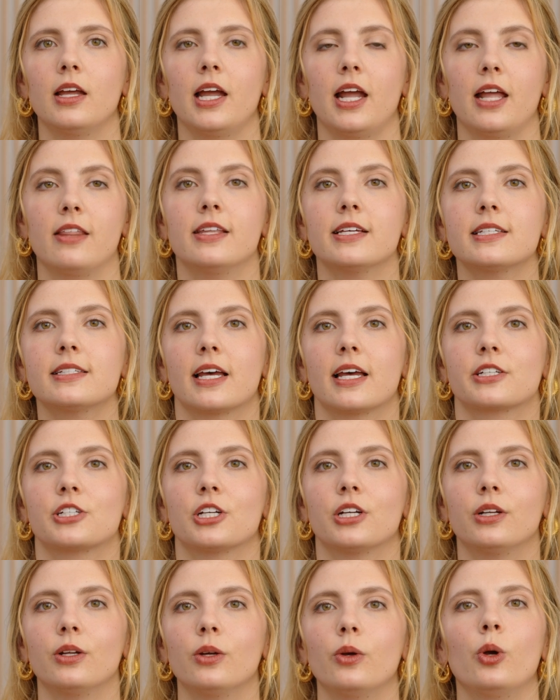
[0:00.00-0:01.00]
In this
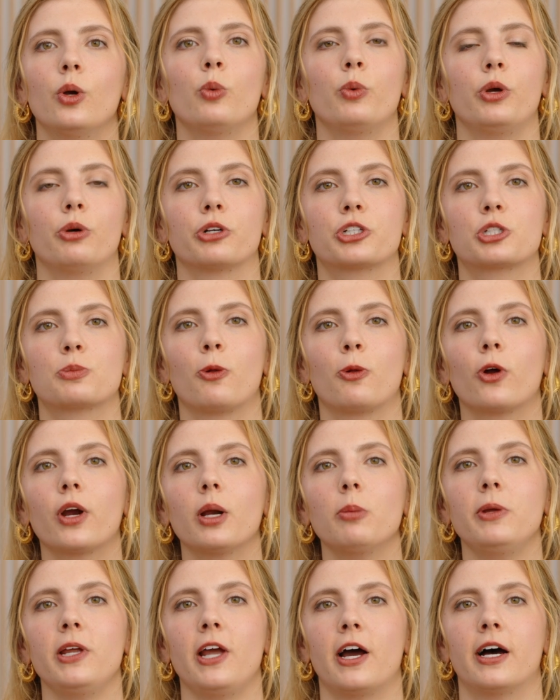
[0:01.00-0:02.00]
session, we will explore
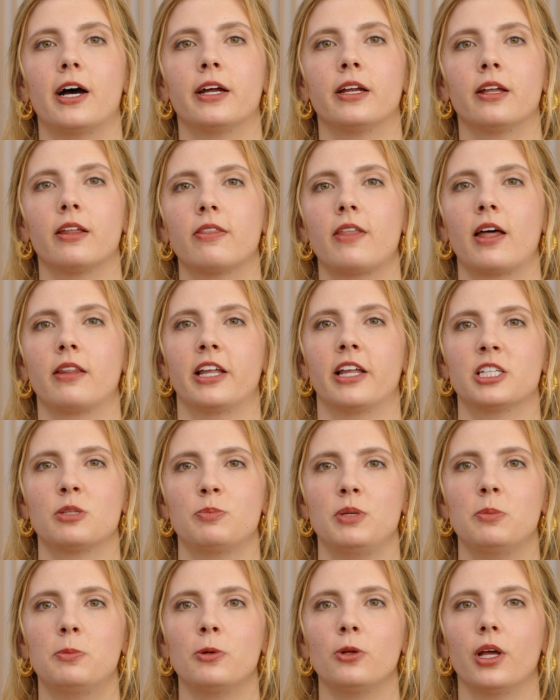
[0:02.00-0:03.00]
API that lets
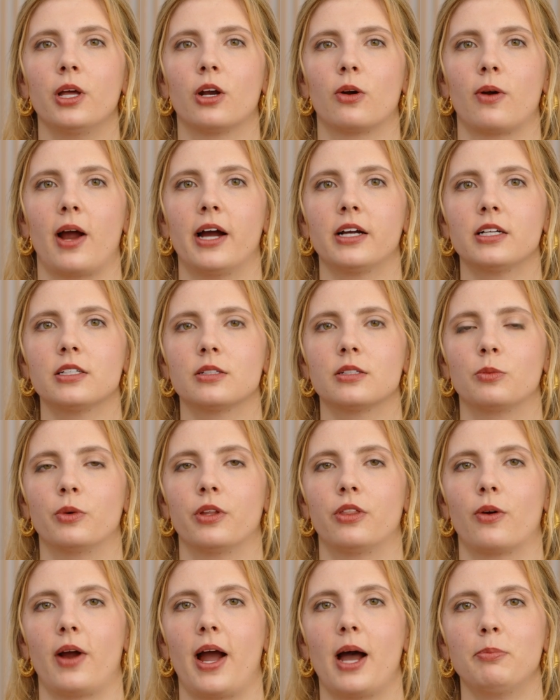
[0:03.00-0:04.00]
people interact
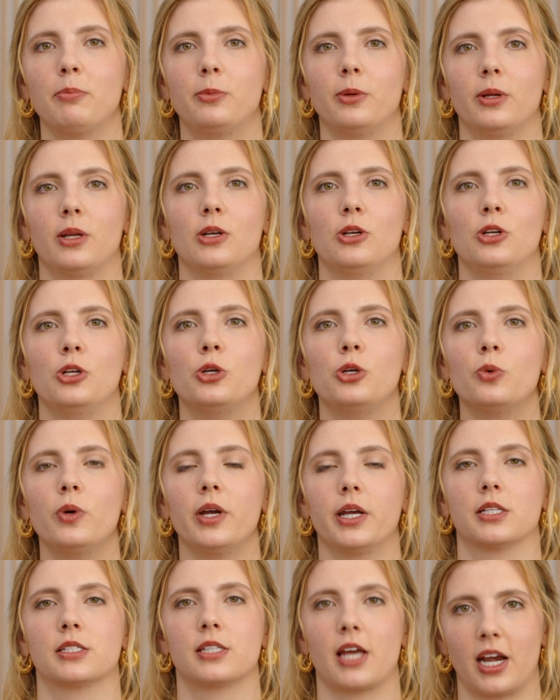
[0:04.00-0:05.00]
with your app in new,
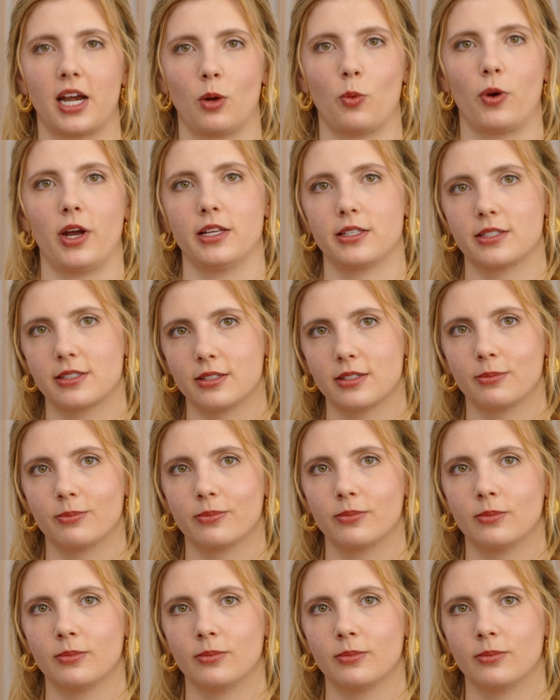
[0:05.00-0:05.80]
exciting ways.